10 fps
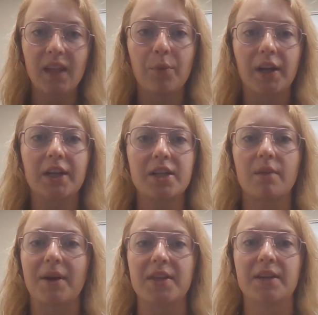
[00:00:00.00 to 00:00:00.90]
And we're going to
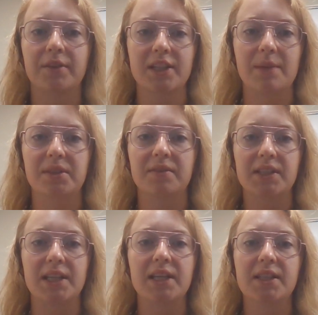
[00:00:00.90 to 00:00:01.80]
talk about the different types of
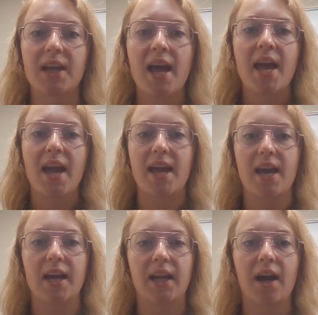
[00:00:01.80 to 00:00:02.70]
seeds
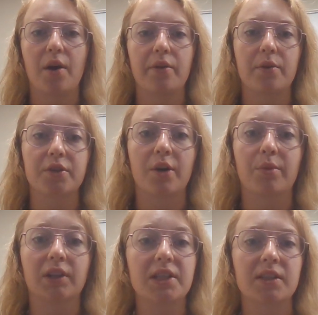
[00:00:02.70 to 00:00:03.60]
and how those
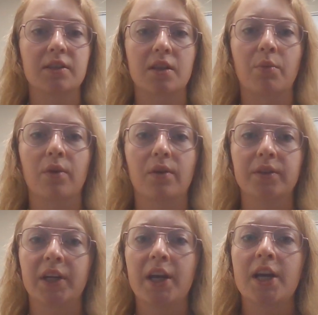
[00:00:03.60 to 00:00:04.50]
are released into the
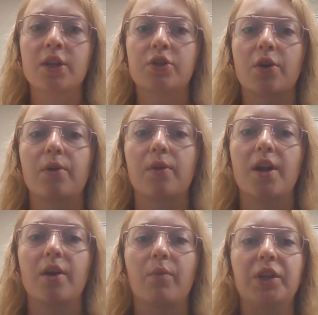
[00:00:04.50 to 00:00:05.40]
world.
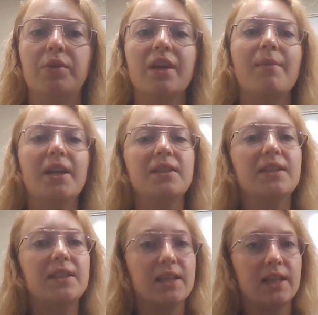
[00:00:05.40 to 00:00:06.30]
So when you think about a
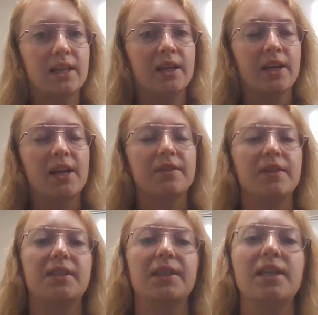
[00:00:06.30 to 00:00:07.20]
seed,
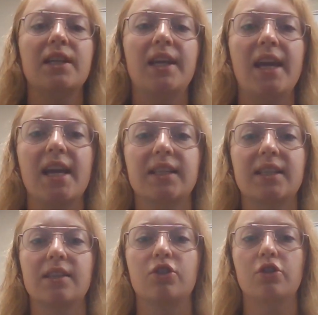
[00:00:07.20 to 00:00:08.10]
the seed
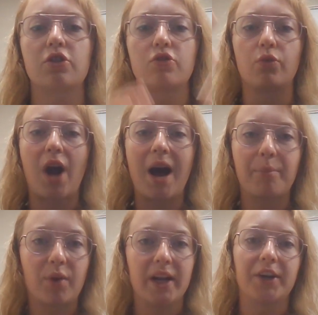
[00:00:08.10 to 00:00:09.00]
can't just
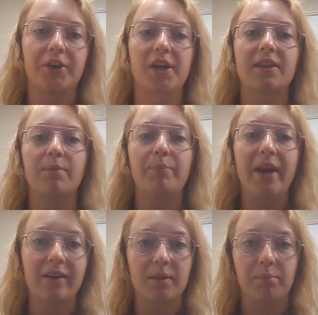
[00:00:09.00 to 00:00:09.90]
drop right underneath the
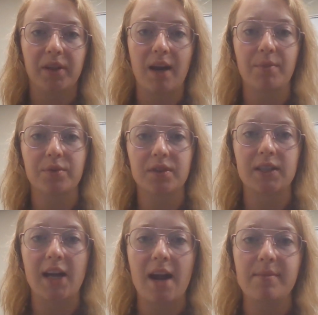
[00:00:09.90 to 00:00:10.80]
parent plant most of
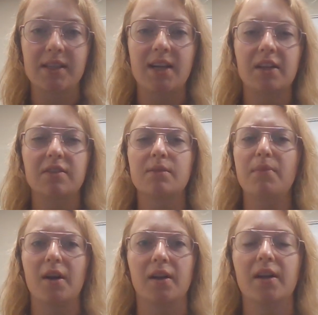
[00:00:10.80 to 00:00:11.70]
the time. It's not
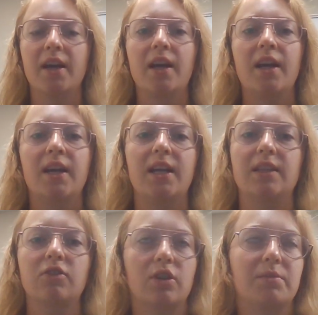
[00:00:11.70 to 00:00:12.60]
smart
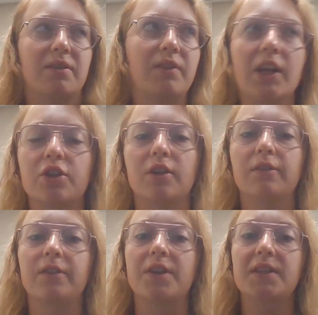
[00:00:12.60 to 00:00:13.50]
in terms of
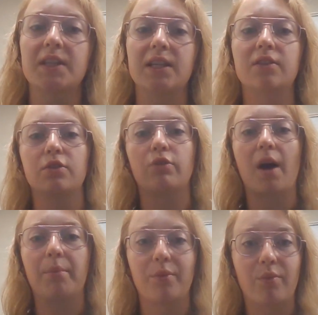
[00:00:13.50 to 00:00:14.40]
nature for the seed to
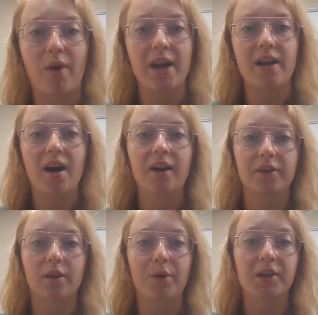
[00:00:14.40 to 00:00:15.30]
drop right
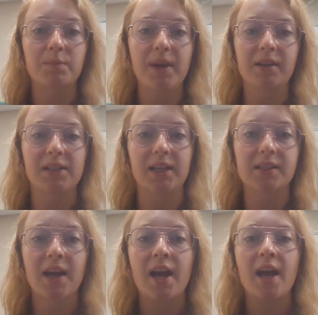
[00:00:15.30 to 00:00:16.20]
under where its parent
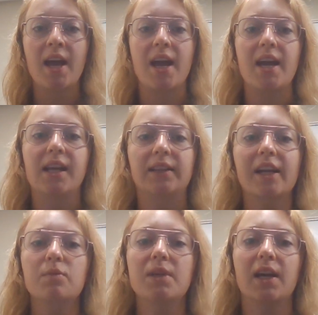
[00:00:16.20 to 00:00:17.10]
is. And
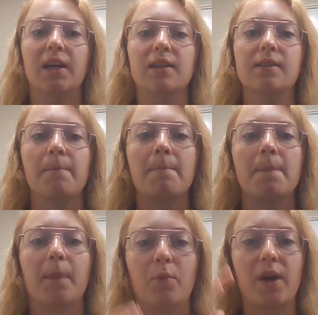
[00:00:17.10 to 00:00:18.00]
that's because
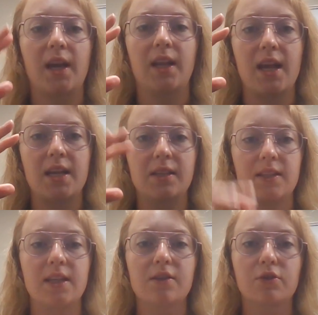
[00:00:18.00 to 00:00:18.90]
when a
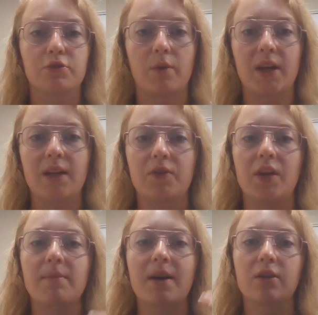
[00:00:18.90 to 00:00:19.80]
seed is growing, if you
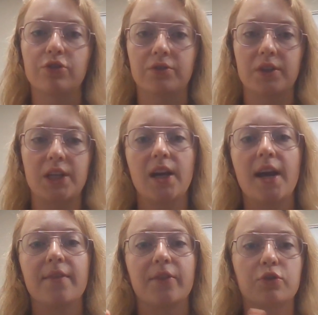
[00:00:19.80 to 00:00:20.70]
think about a tree,
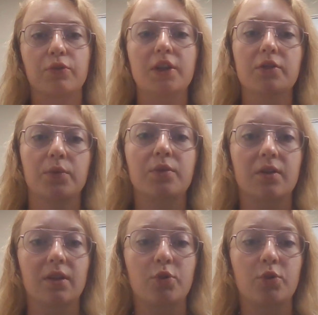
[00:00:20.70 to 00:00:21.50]
the tree's roots are